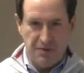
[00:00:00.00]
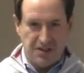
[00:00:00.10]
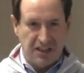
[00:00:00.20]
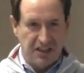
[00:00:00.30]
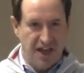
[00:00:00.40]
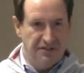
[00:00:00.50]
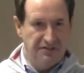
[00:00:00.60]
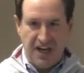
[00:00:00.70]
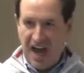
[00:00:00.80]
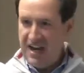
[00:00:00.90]
with the love
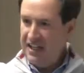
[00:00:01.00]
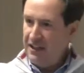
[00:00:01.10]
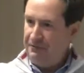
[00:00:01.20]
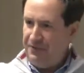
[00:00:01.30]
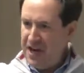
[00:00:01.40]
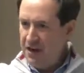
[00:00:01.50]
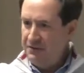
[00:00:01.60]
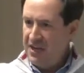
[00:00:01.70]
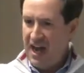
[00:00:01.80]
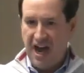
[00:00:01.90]
of God and the fear
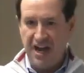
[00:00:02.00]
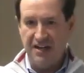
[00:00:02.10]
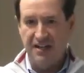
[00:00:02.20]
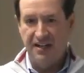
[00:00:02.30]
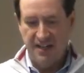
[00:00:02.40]
of God.